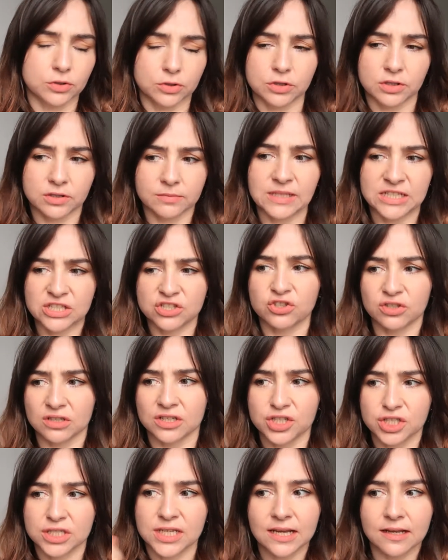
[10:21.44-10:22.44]
Gonna make sure I
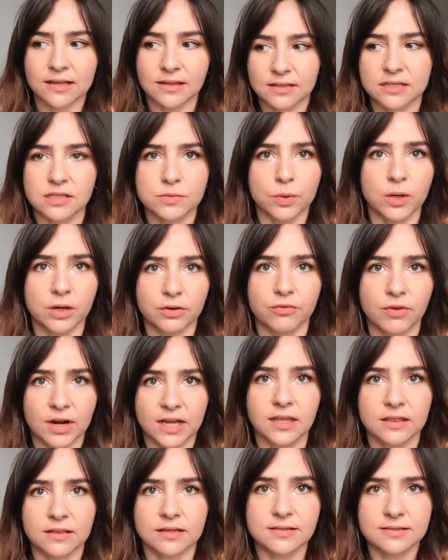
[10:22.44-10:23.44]
shake this one
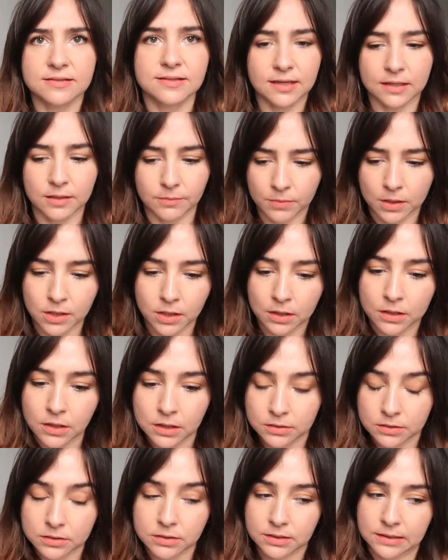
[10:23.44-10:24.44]
right this time.
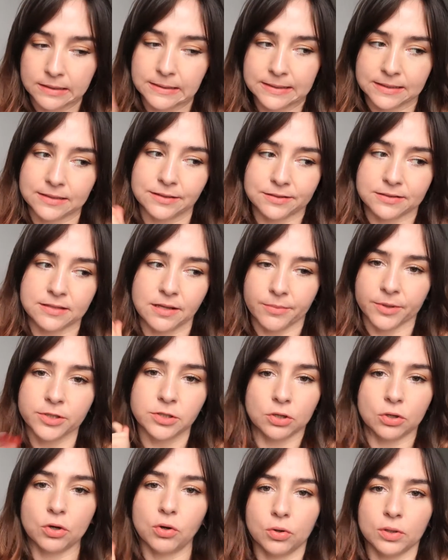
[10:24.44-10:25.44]
Because the
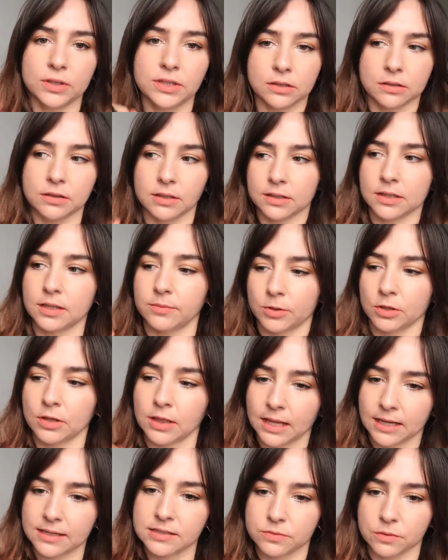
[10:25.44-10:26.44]
amount of oil that came out the
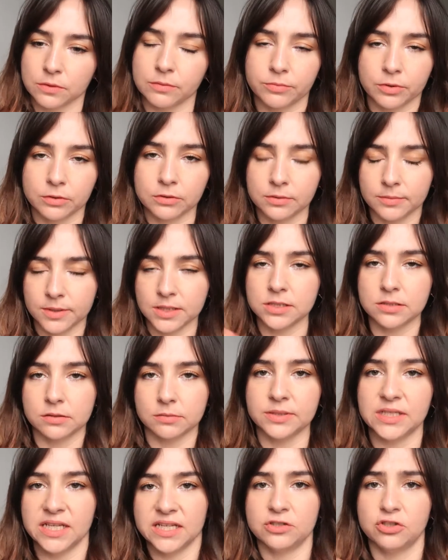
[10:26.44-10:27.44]
last one probably means it'll
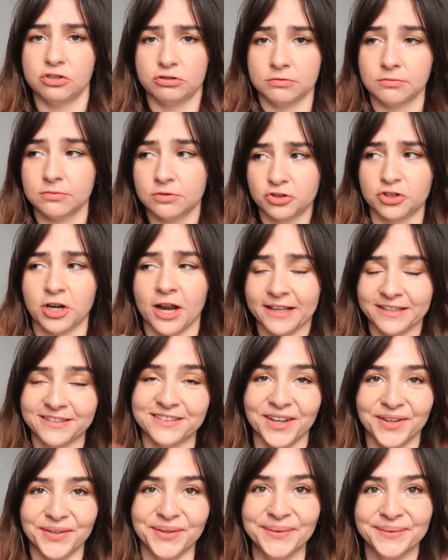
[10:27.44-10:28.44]
be dead dried
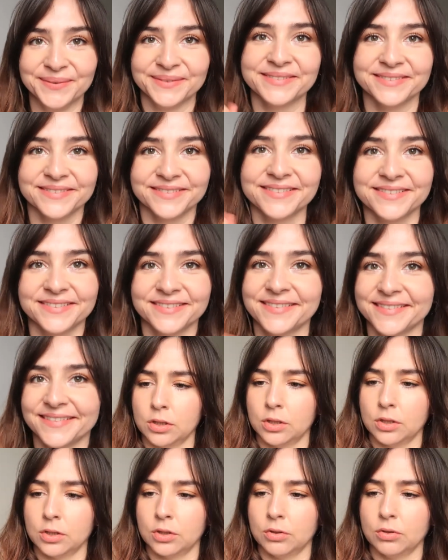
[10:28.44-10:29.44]
out.
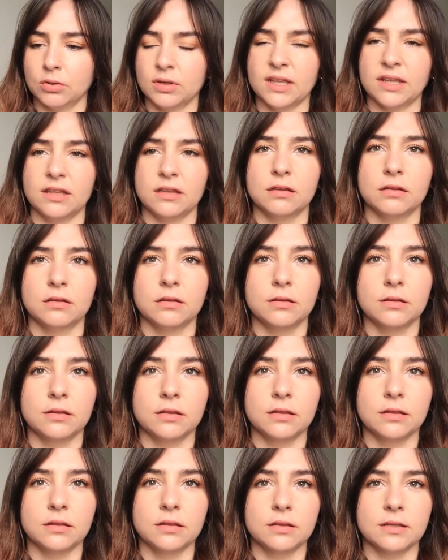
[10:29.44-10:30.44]
Okay,
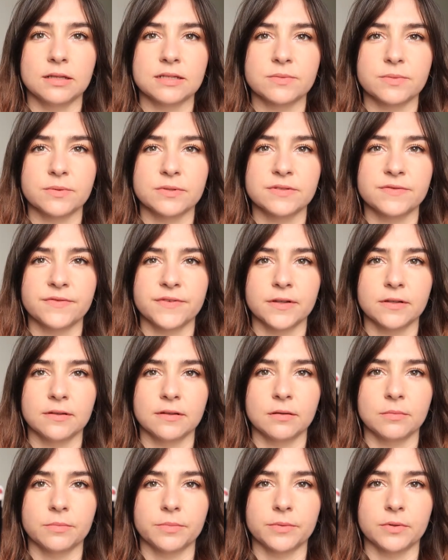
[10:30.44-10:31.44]
this one's filled
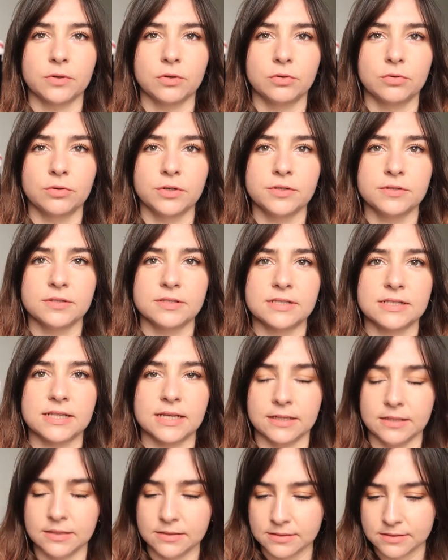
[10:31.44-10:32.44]
up all around the
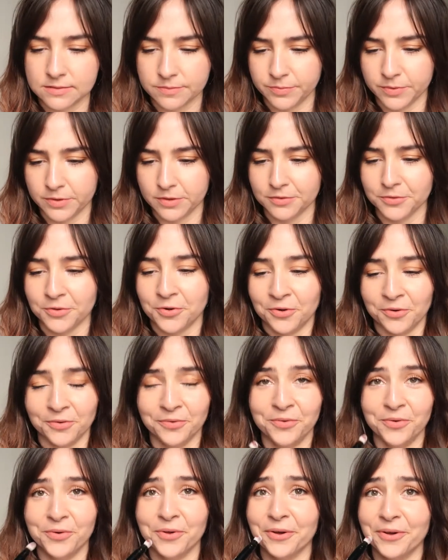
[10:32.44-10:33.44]
sides, but
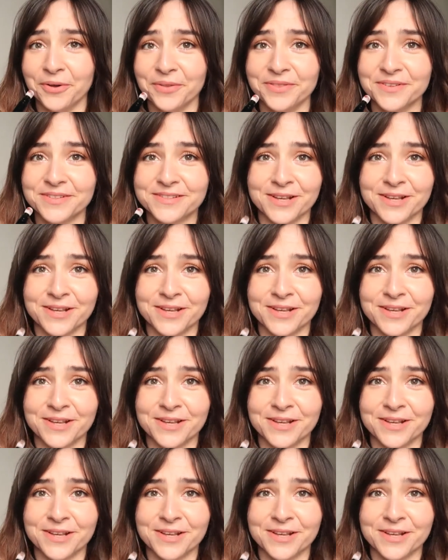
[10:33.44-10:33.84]
not on the